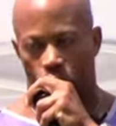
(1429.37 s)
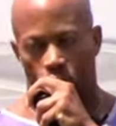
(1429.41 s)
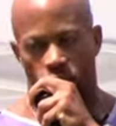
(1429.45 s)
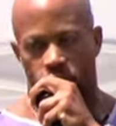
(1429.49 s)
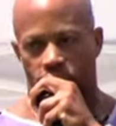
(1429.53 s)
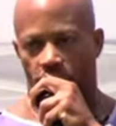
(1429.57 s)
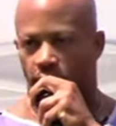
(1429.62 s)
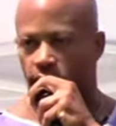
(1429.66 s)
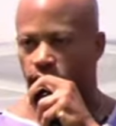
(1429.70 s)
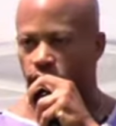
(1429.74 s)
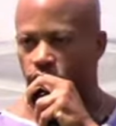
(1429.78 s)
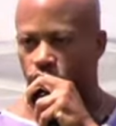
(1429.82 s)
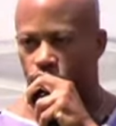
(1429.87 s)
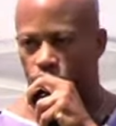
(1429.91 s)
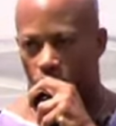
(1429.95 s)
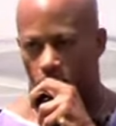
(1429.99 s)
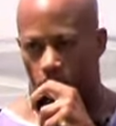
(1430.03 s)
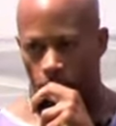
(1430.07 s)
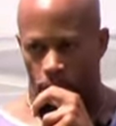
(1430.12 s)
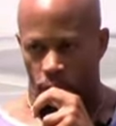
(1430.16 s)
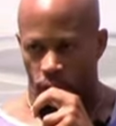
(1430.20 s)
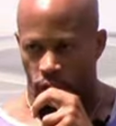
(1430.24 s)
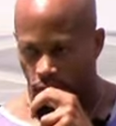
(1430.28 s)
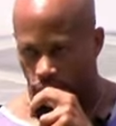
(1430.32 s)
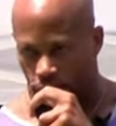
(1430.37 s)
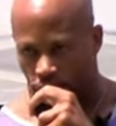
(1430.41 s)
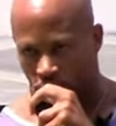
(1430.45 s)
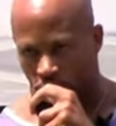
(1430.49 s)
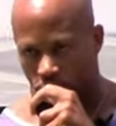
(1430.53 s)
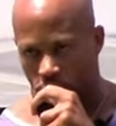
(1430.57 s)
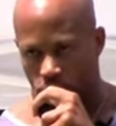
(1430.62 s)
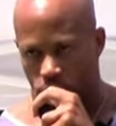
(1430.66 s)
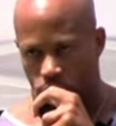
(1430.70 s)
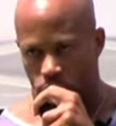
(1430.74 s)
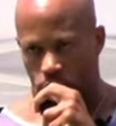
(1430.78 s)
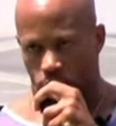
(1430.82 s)
for a daily drop-in
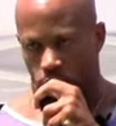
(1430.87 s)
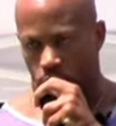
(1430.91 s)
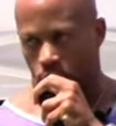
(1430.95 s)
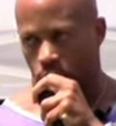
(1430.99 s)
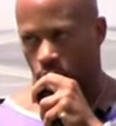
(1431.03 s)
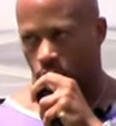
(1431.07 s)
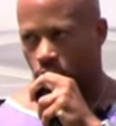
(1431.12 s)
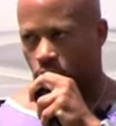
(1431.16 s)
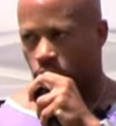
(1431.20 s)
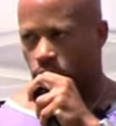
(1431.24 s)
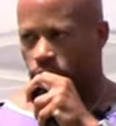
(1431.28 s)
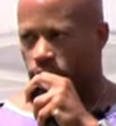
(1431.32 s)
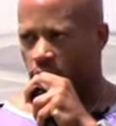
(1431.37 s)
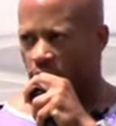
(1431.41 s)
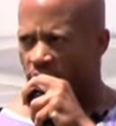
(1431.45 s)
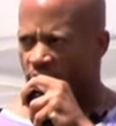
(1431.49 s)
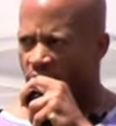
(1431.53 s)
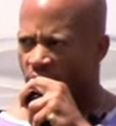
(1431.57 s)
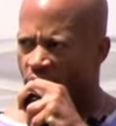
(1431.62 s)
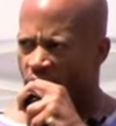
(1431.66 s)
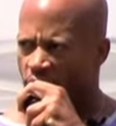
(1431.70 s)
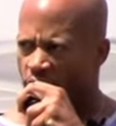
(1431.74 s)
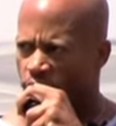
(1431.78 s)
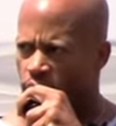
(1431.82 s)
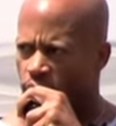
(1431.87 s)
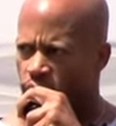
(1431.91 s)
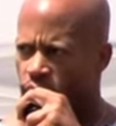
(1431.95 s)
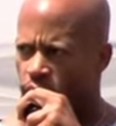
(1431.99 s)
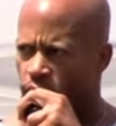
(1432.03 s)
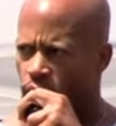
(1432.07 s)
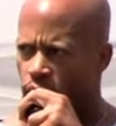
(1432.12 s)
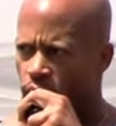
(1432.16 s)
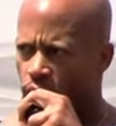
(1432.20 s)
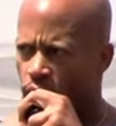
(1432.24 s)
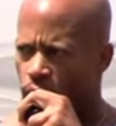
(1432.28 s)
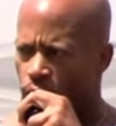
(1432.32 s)
fee. They have
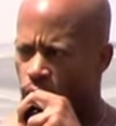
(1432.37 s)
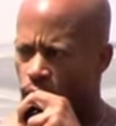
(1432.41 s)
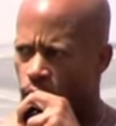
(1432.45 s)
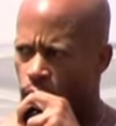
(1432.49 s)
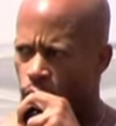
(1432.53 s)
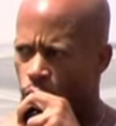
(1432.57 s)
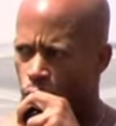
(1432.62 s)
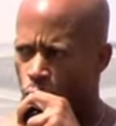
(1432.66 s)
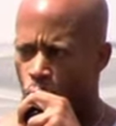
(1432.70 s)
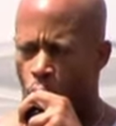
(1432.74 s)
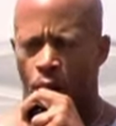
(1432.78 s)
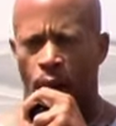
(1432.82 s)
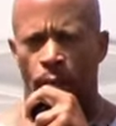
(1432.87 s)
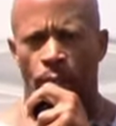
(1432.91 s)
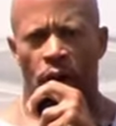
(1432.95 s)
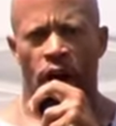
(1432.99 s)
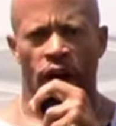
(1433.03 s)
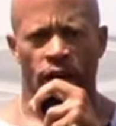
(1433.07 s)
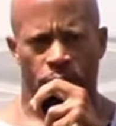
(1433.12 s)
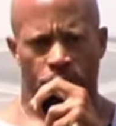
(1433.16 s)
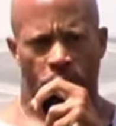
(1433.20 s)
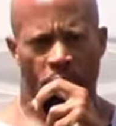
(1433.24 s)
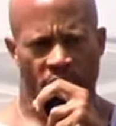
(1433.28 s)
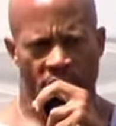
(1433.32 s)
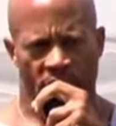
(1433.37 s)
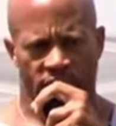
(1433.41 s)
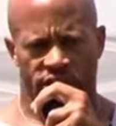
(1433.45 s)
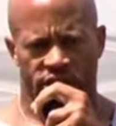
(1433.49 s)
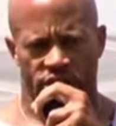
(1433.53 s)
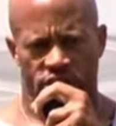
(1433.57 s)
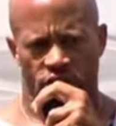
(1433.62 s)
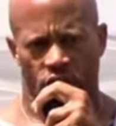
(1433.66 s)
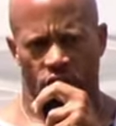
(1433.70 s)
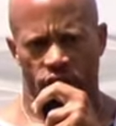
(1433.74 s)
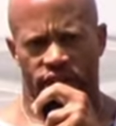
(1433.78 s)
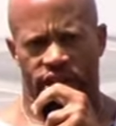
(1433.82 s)
1 month
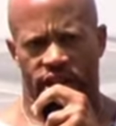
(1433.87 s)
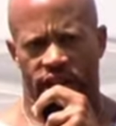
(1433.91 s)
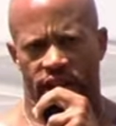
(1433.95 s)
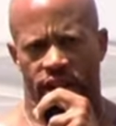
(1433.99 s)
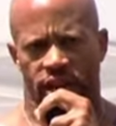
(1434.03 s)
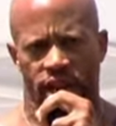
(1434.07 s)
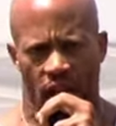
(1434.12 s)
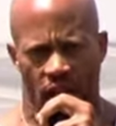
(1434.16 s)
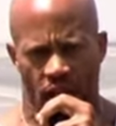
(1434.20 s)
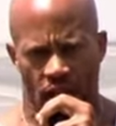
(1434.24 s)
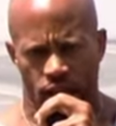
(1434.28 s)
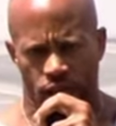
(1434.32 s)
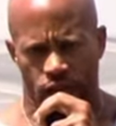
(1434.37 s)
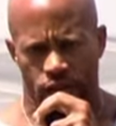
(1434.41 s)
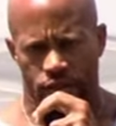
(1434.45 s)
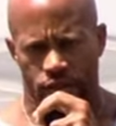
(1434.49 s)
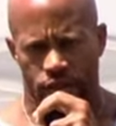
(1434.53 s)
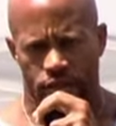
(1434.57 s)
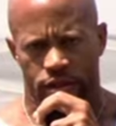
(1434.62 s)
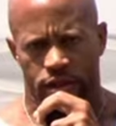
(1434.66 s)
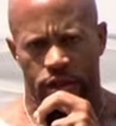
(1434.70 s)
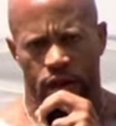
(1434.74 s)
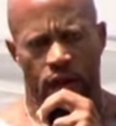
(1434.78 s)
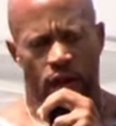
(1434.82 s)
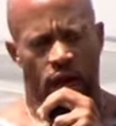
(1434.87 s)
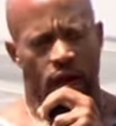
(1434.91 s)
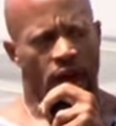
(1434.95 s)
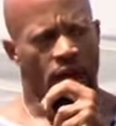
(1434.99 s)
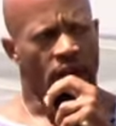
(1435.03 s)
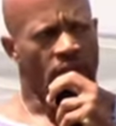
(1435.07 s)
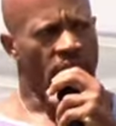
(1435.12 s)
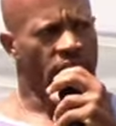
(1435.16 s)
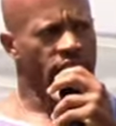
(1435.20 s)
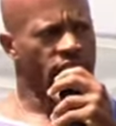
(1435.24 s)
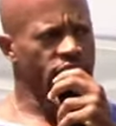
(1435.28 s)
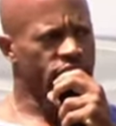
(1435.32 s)
passes are $10,
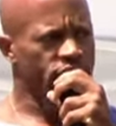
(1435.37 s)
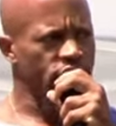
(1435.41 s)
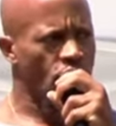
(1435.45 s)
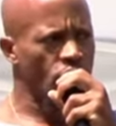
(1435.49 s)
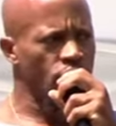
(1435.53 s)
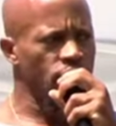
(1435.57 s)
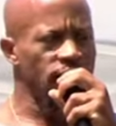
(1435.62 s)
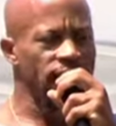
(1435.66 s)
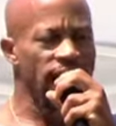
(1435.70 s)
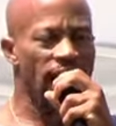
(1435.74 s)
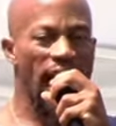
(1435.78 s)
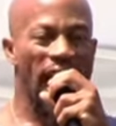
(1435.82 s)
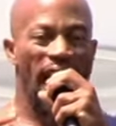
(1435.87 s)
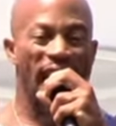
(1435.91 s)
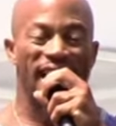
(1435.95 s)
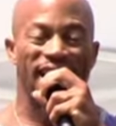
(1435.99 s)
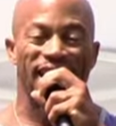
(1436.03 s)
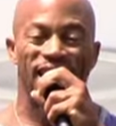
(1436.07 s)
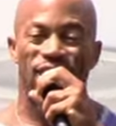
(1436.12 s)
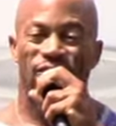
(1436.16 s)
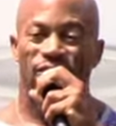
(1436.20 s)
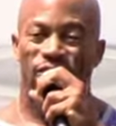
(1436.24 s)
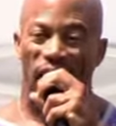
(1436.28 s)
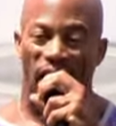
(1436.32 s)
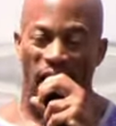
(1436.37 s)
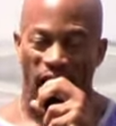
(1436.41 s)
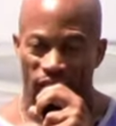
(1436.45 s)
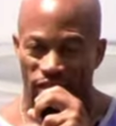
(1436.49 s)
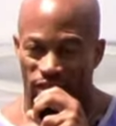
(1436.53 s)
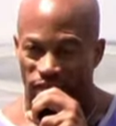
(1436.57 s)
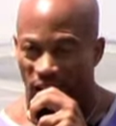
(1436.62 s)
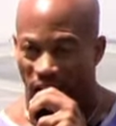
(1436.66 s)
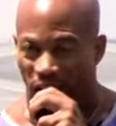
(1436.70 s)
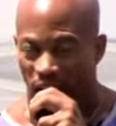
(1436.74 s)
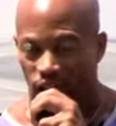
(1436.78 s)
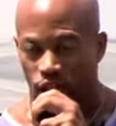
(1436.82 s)
and it's only
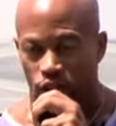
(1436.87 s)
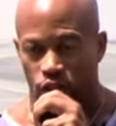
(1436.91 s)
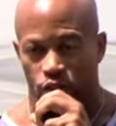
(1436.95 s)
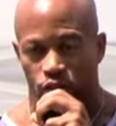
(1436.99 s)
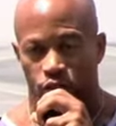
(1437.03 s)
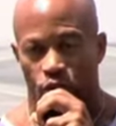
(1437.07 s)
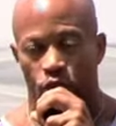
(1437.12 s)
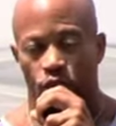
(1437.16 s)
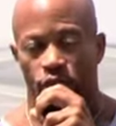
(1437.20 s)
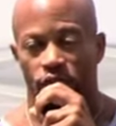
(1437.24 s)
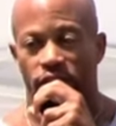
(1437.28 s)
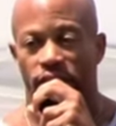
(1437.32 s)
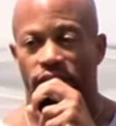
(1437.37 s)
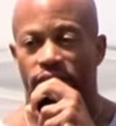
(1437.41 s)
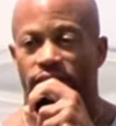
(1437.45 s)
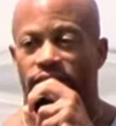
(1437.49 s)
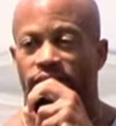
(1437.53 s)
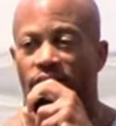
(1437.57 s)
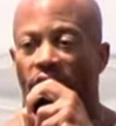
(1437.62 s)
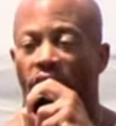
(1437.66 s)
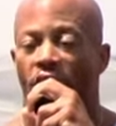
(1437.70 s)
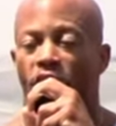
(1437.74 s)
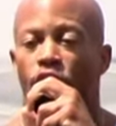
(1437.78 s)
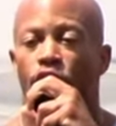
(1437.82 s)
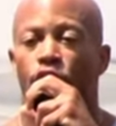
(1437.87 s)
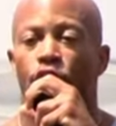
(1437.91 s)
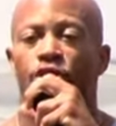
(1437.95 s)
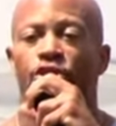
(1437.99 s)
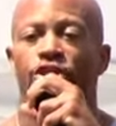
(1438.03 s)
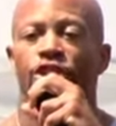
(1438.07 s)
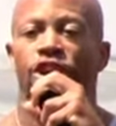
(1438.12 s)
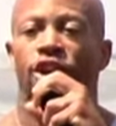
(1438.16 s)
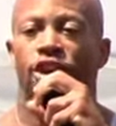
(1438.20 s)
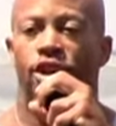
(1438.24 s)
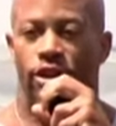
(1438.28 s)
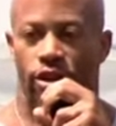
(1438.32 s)
$85 for the
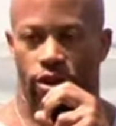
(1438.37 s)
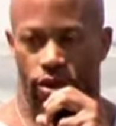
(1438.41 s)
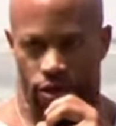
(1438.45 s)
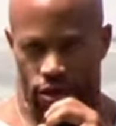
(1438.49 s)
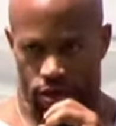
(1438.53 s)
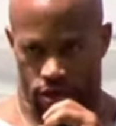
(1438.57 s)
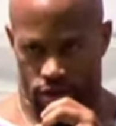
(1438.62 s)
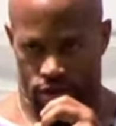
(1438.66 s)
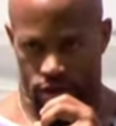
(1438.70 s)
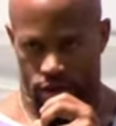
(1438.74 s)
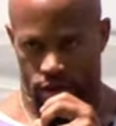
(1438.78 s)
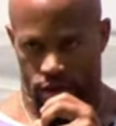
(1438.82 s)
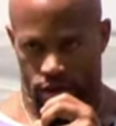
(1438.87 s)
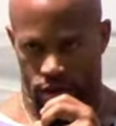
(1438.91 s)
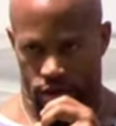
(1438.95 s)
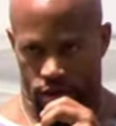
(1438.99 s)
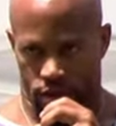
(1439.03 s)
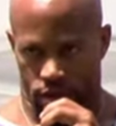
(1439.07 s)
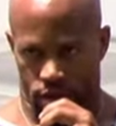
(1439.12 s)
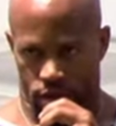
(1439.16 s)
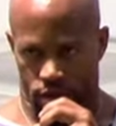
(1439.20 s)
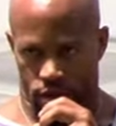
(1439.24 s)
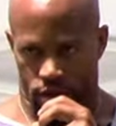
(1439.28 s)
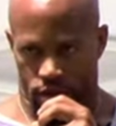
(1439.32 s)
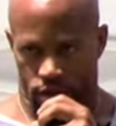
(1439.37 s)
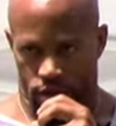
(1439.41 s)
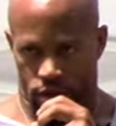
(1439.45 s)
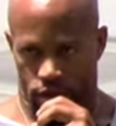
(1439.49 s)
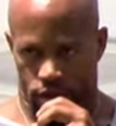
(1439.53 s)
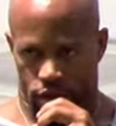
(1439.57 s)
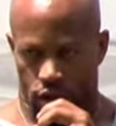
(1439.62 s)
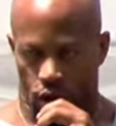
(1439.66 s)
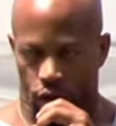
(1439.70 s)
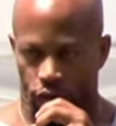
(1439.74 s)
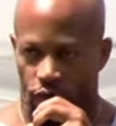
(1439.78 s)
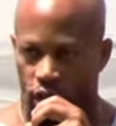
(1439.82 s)
entire year.
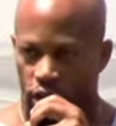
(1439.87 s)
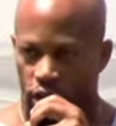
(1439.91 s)
So